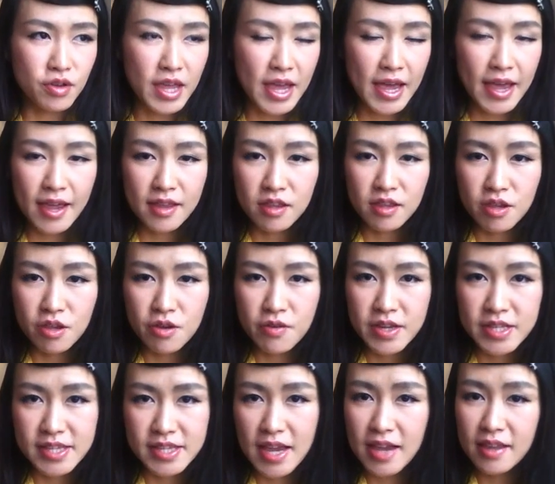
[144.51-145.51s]
UK and
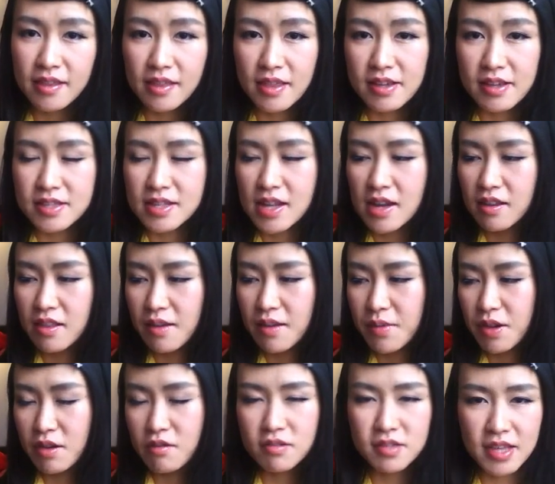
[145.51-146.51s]
USA and things like
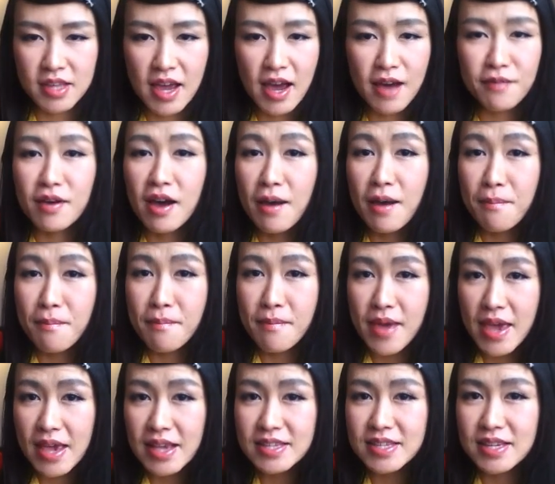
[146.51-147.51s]
that, because they have an
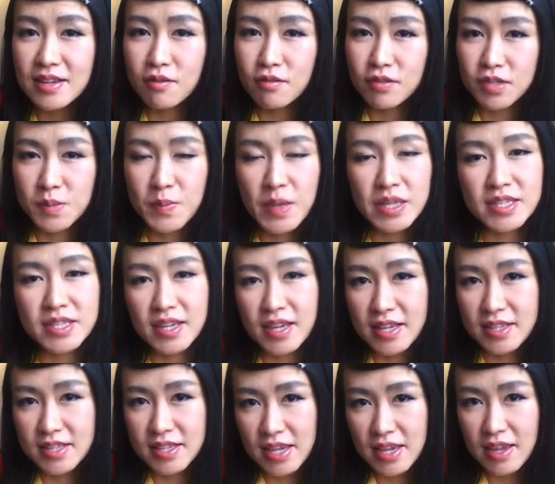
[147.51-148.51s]
amazing cosmetic
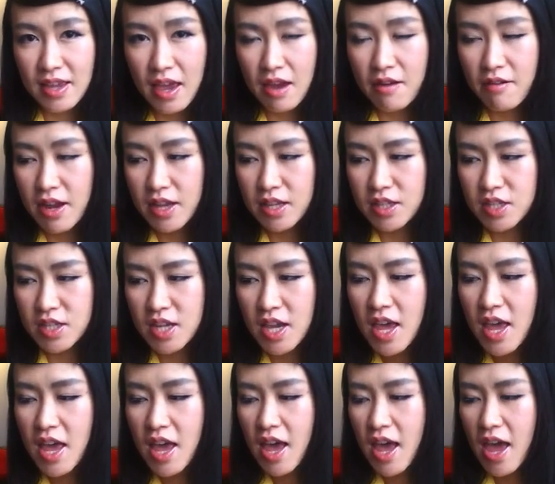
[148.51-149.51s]
and skincare range.
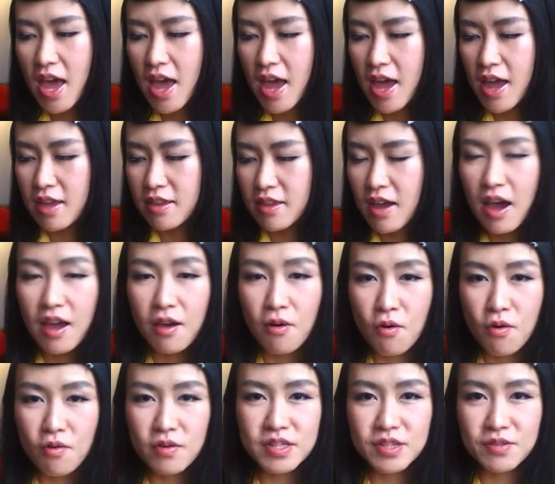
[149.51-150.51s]
And I
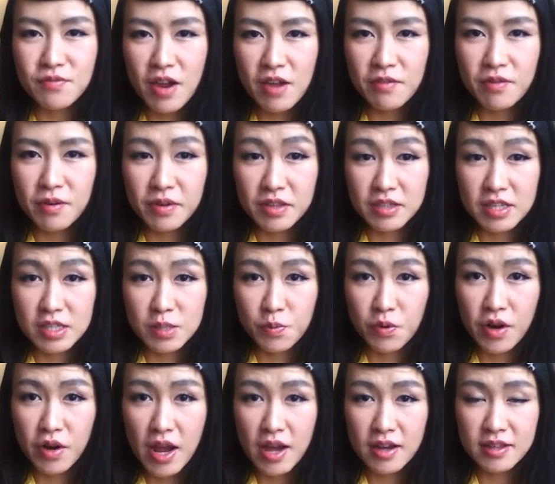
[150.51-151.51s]
always rave about this
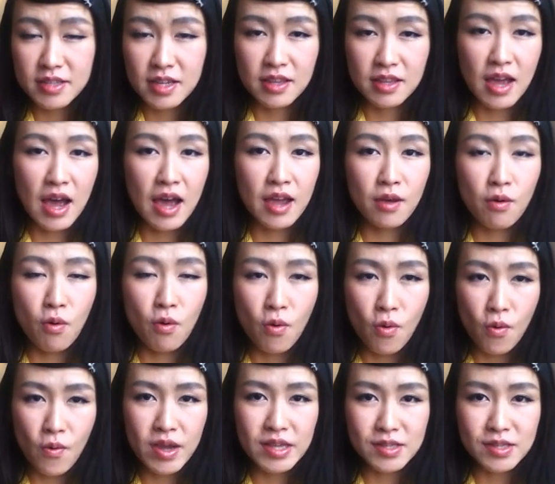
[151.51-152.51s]
product, and I
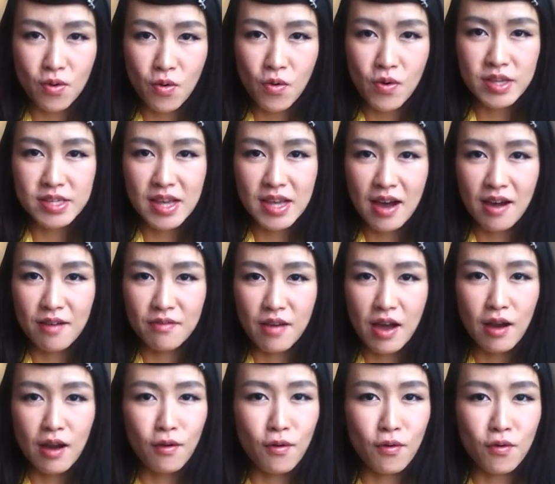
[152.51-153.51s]
always have
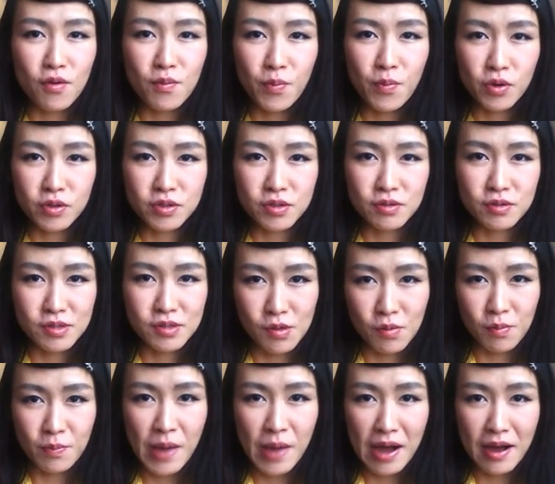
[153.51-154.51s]
a lot of bottles
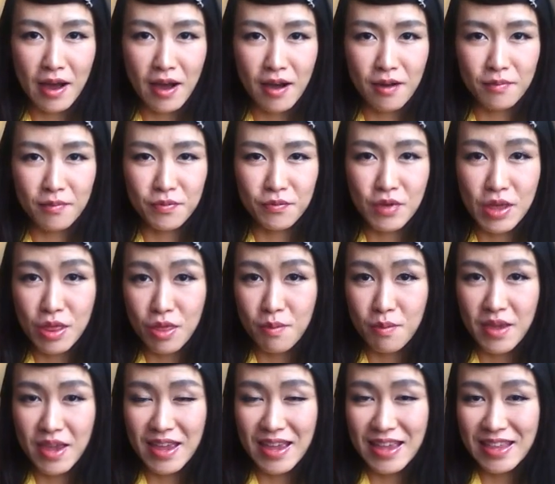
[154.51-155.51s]
of backup with
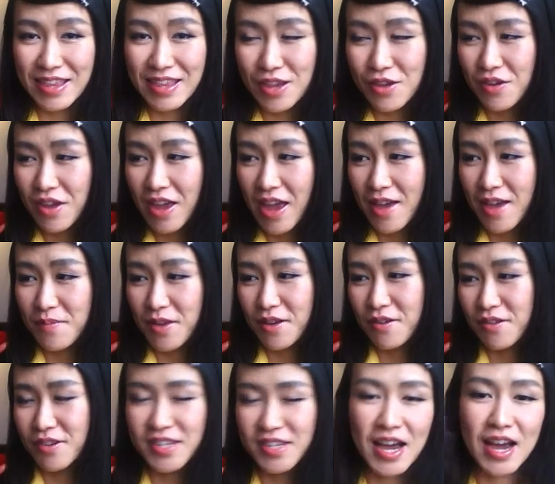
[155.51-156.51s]
me in the UK
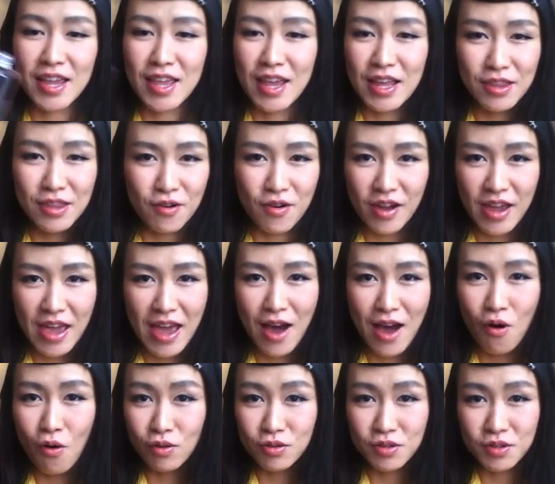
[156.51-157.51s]
because I cannot get
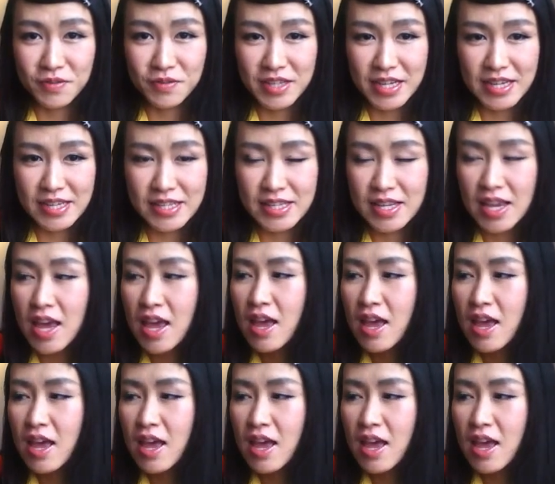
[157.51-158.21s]
a hold of this.